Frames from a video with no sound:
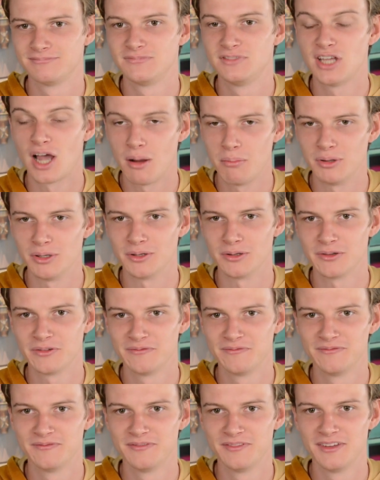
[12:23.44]
Double.
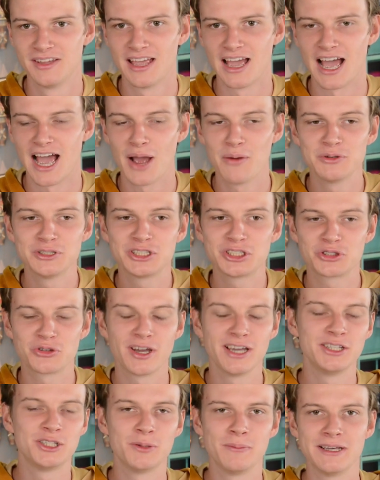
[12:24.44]
I was
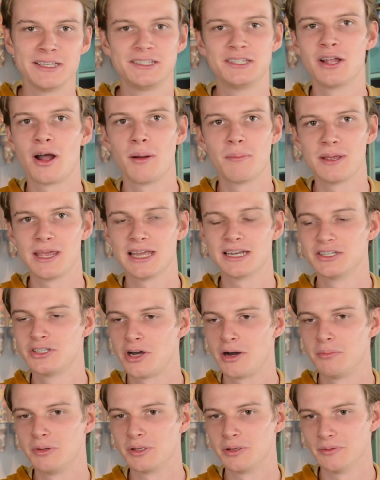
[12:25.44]
trying to mix Dobby and
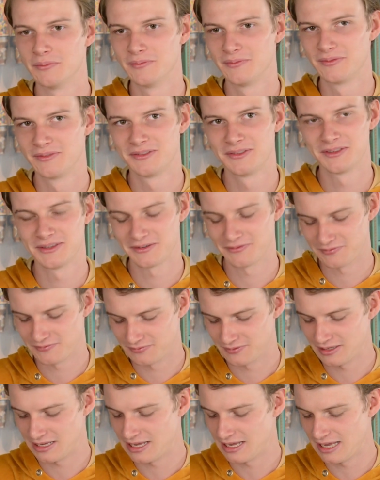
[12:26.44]
Double
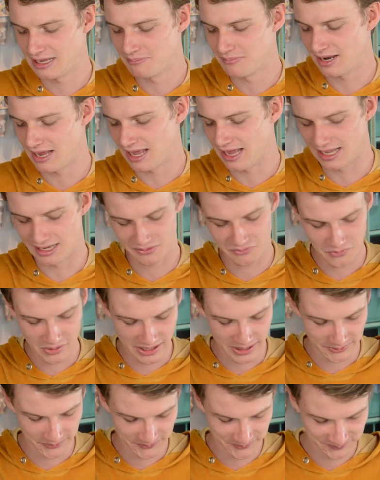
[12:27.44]
in my head.
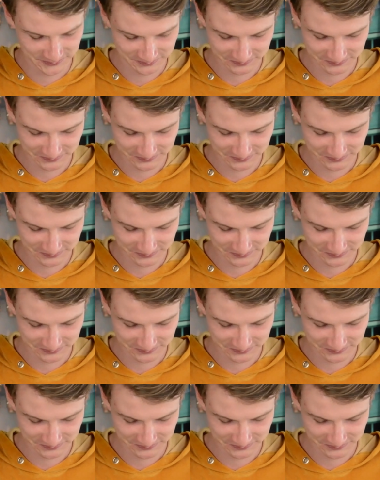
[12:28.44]
Wow.